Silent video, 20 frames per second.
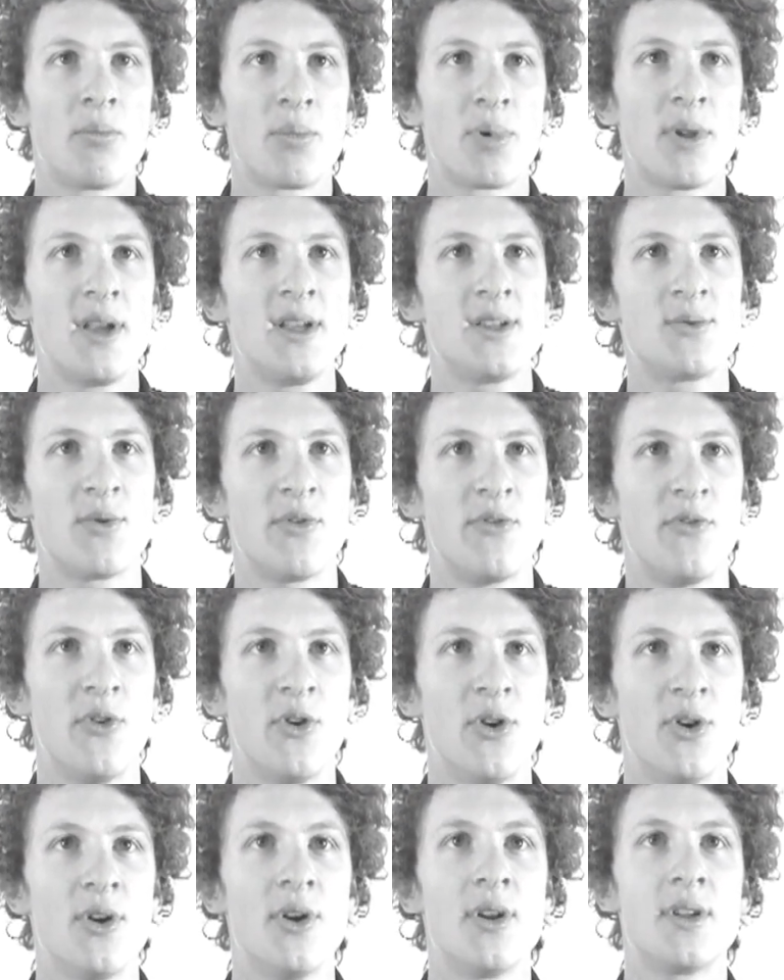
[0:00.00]
Please
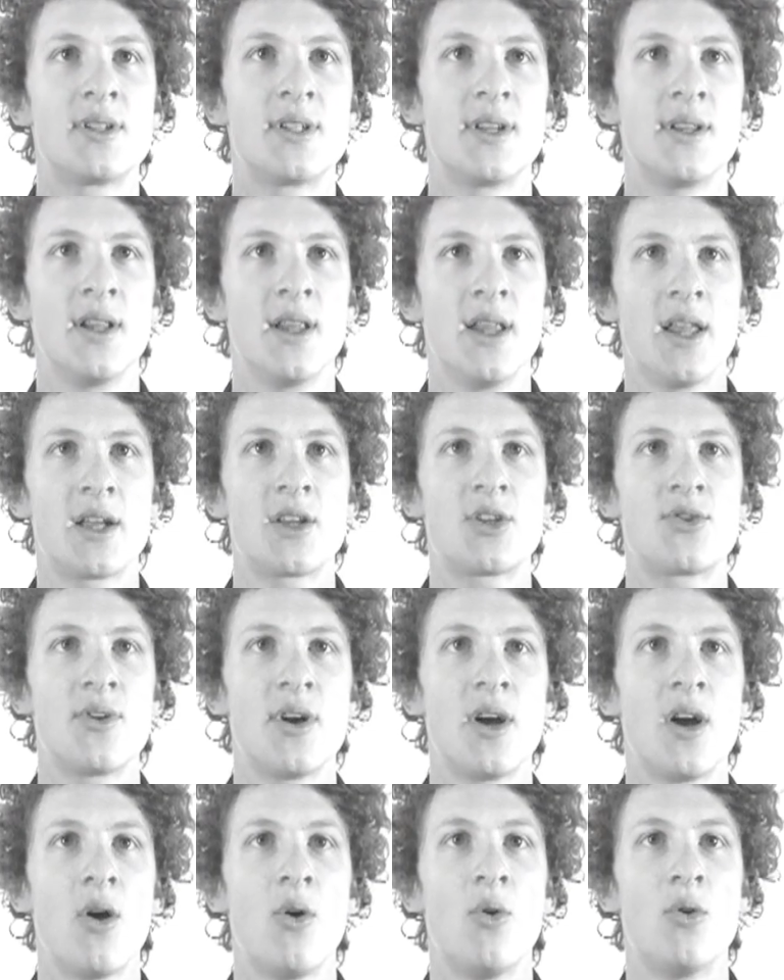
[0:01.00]
refer to the
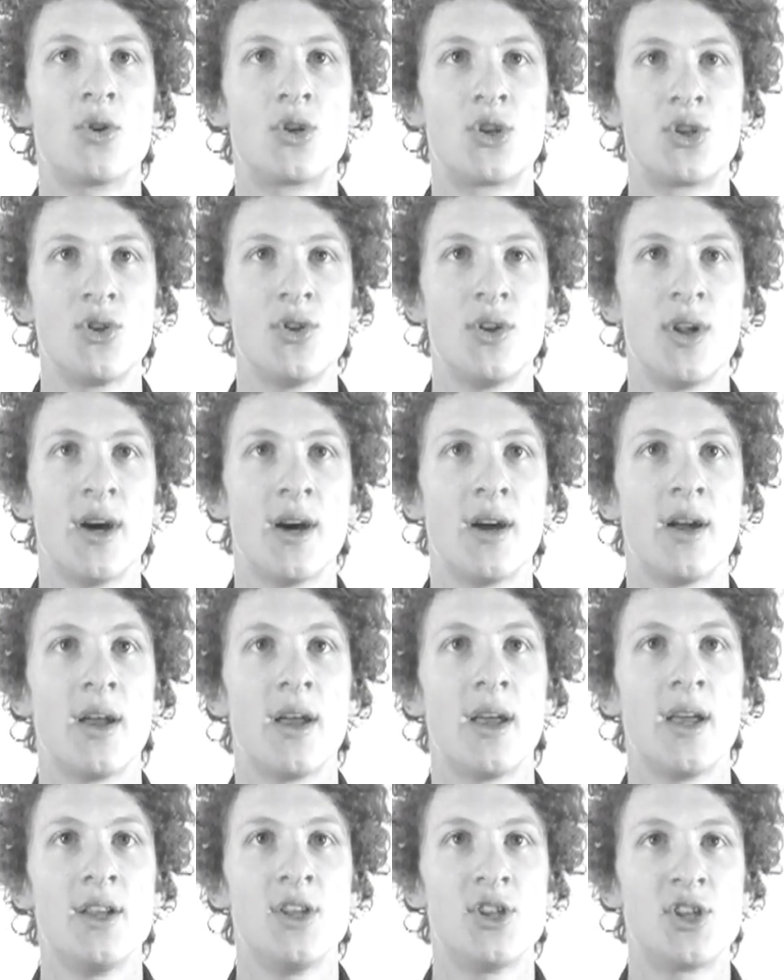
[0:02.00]
lecturer or tutor
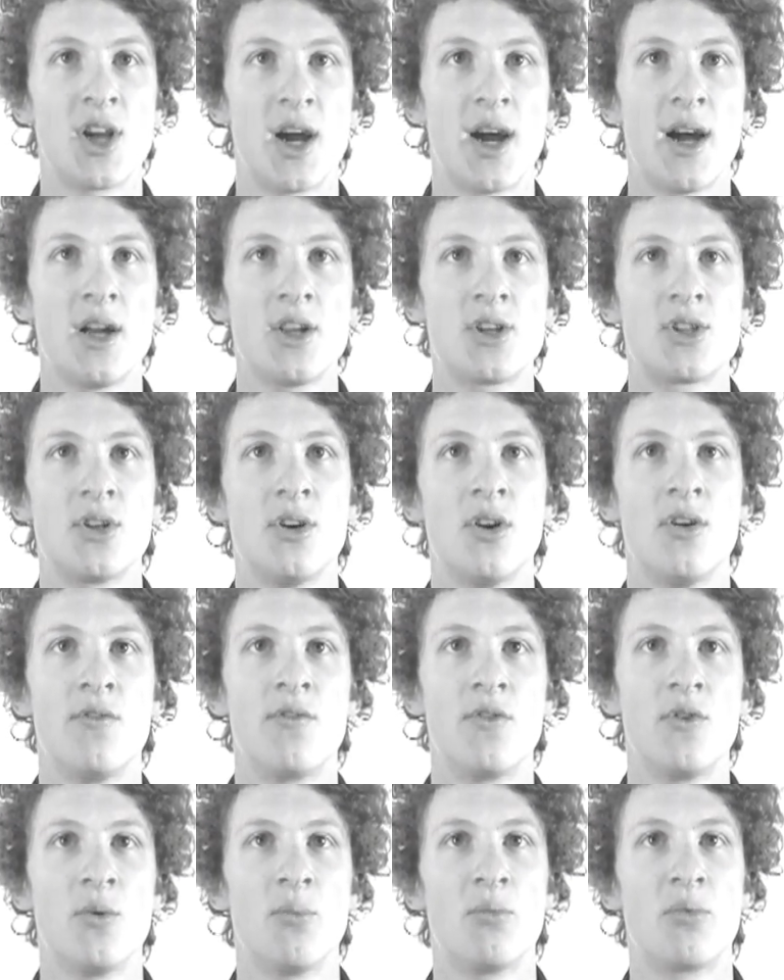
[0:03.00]
in charge
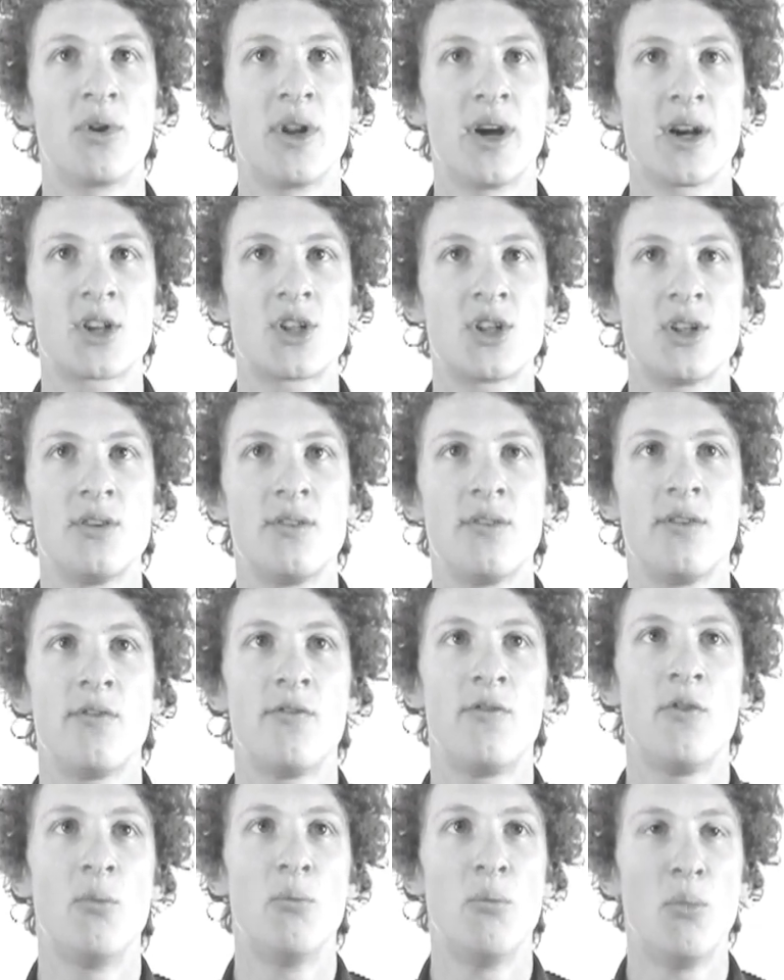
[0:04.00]
of your production
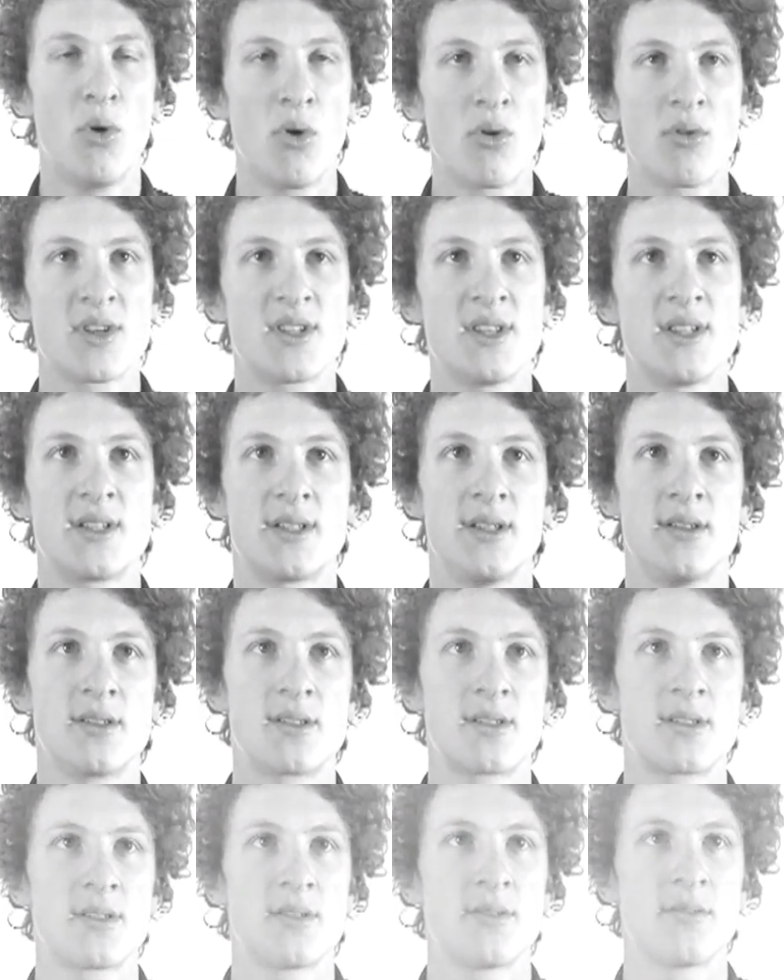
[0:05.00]
for more
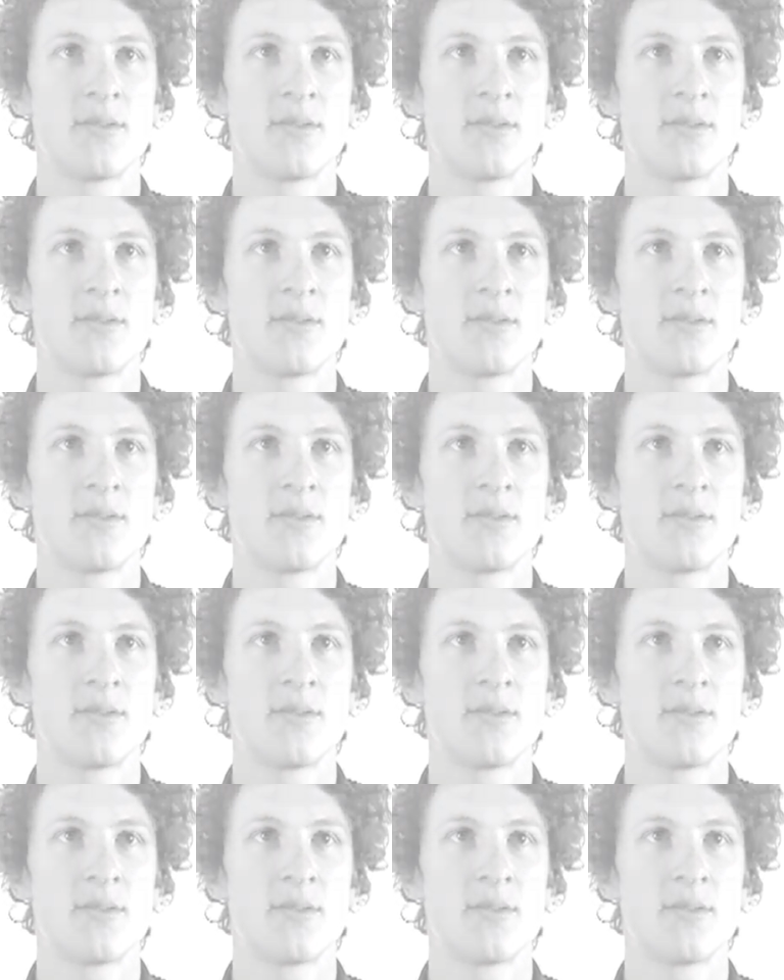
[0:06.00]
assistance.